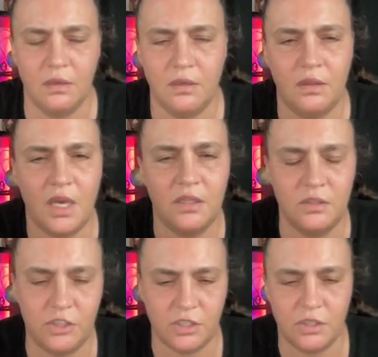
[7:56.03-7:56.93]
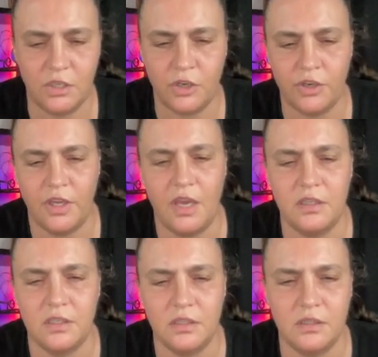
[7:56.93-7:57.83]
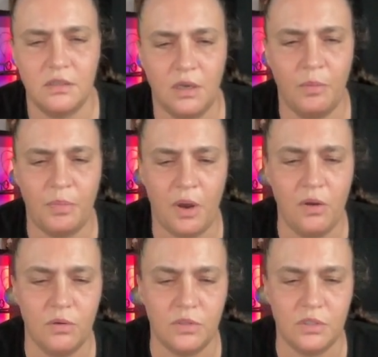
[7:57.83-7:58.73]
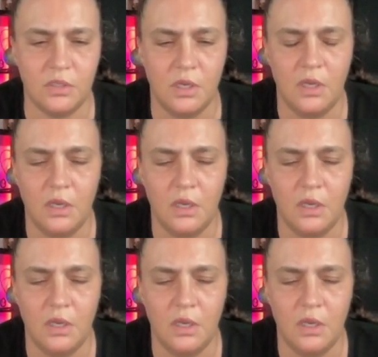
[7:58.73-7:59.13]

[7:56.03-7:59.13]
That just created a post.